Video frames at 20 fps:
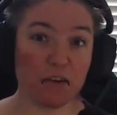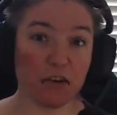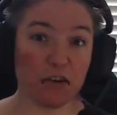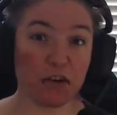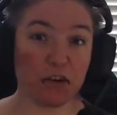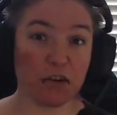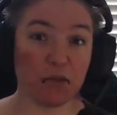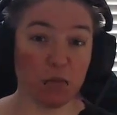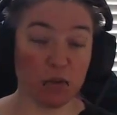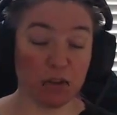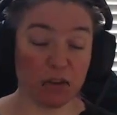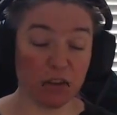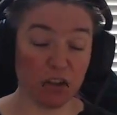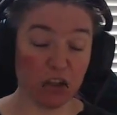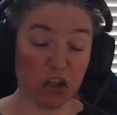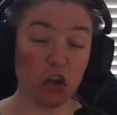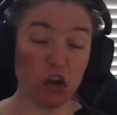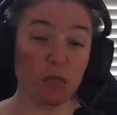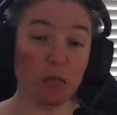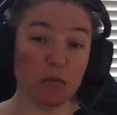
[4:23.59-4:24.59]
the
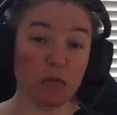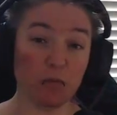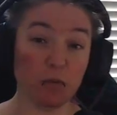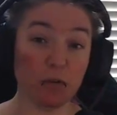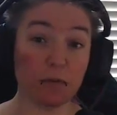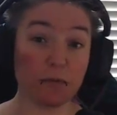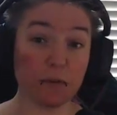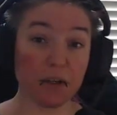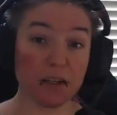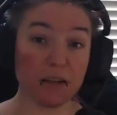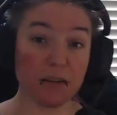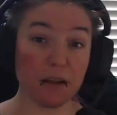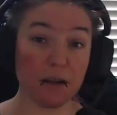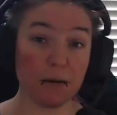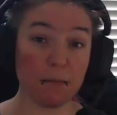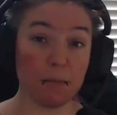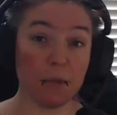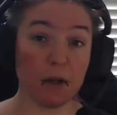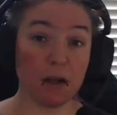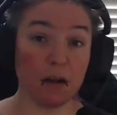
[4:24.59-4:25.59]
human will feed
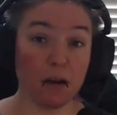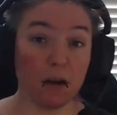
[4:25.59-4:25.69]
them.